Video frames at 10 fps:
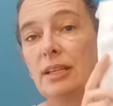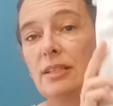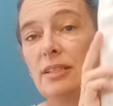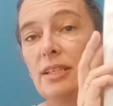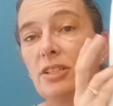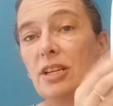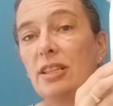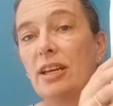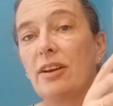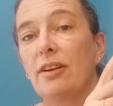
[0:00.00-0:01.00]
stitching in
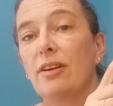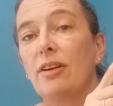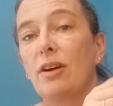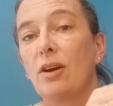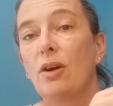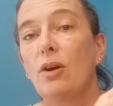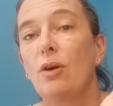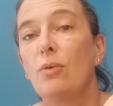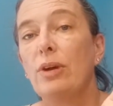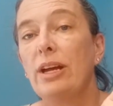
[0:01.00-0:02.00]
there.
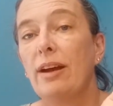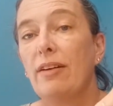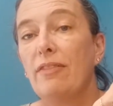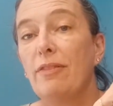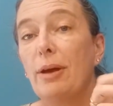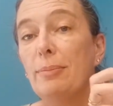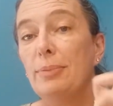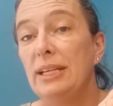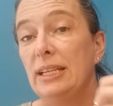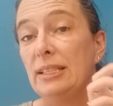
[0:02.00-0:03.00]
We have
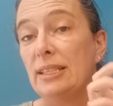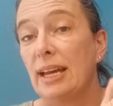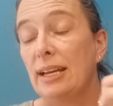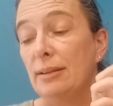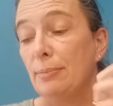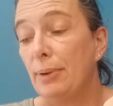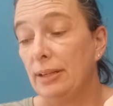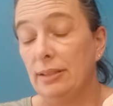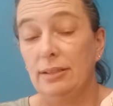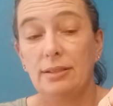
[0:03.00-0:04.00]
beads and
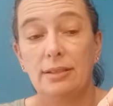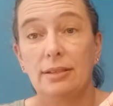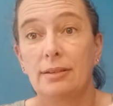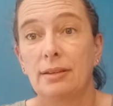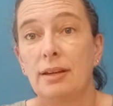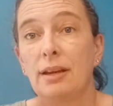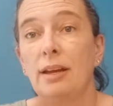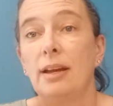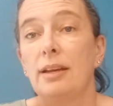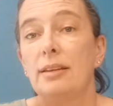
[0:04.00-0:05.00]
buttons.
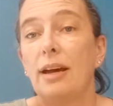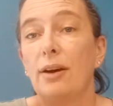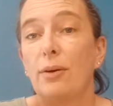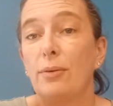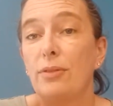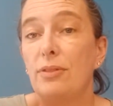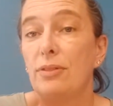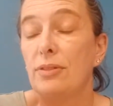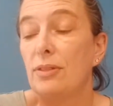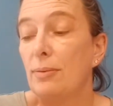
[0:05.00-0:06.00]
Now,
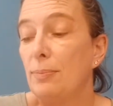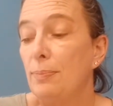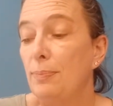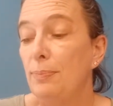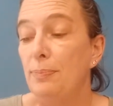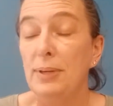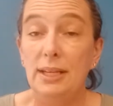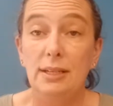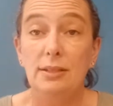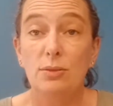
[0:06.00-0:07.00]
the
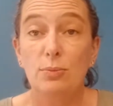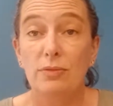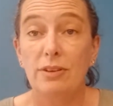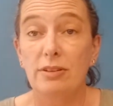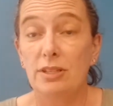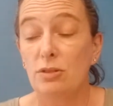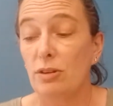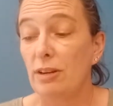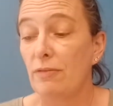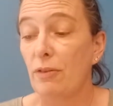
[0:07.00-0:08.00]
beads were very
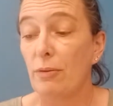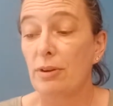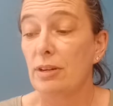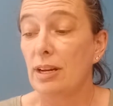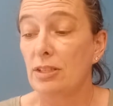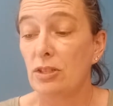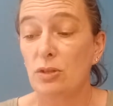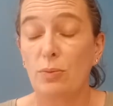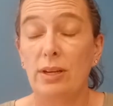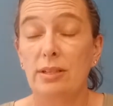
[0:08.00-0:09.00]
straightforward. I
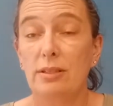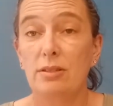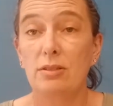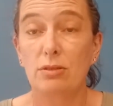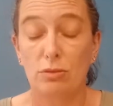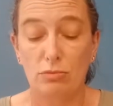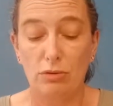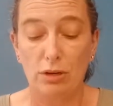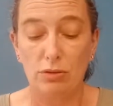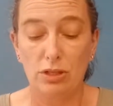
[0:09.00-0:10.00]
just went
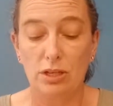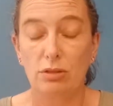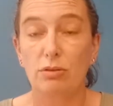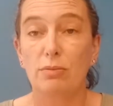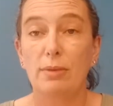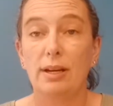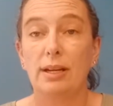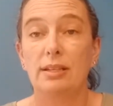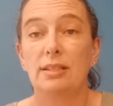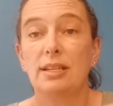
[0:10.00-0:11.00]
scrounging through
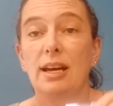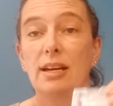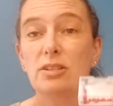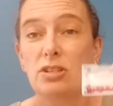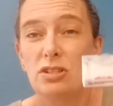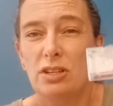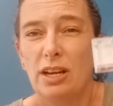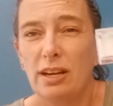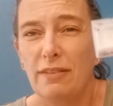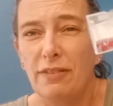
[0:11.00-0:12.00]
my stash
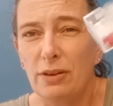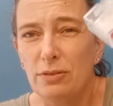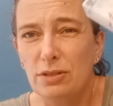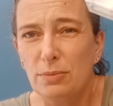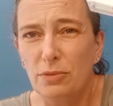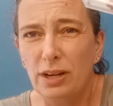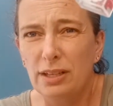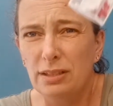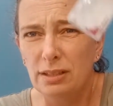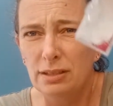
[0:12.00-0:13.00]
and I found some red,
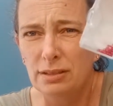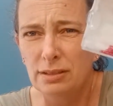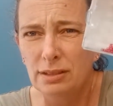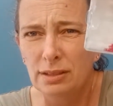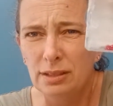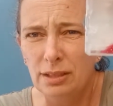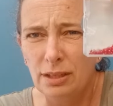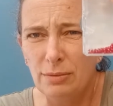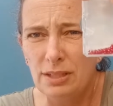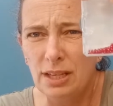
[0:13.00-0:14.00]

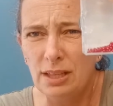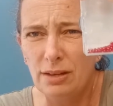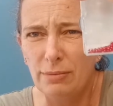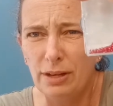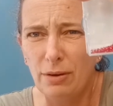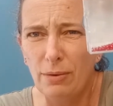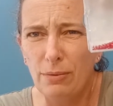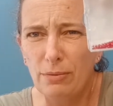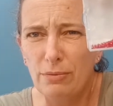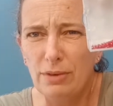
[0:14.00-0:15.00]
can we see? There we
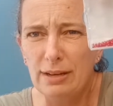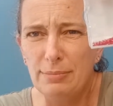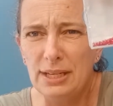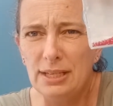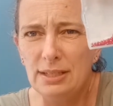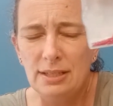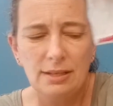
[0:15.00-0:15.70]
go, red beads.